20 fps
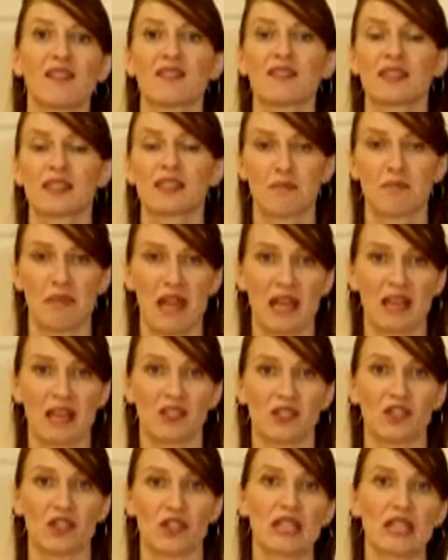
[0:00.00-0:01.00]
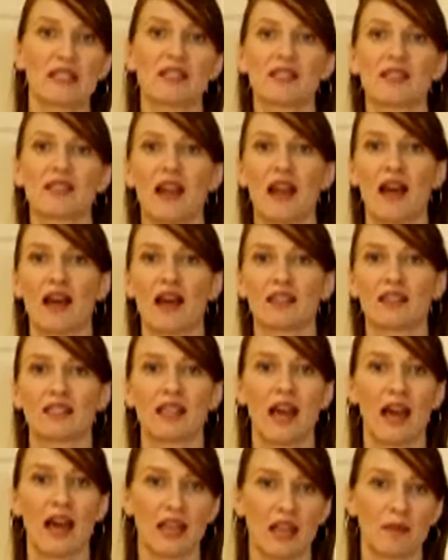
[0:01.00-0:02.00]
some pastries, and
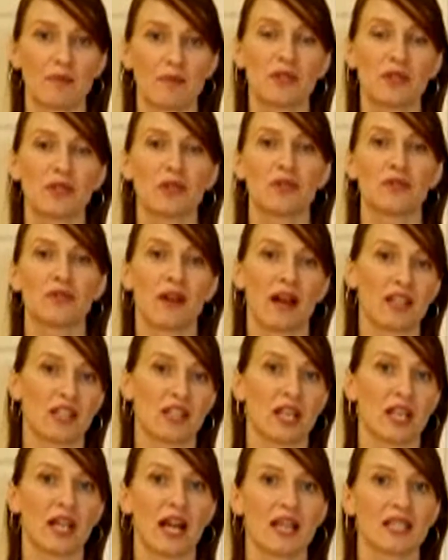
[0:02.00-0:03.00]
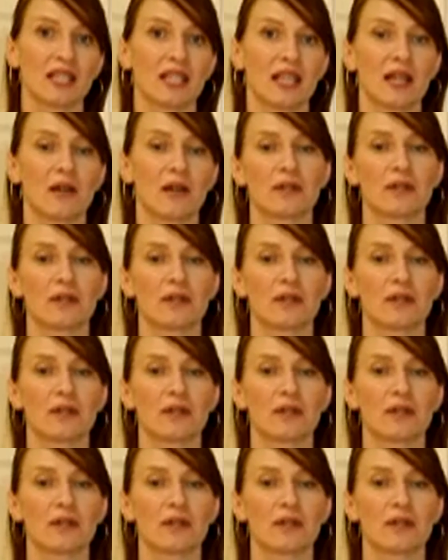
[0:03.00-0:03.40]
head up to Valle Grande,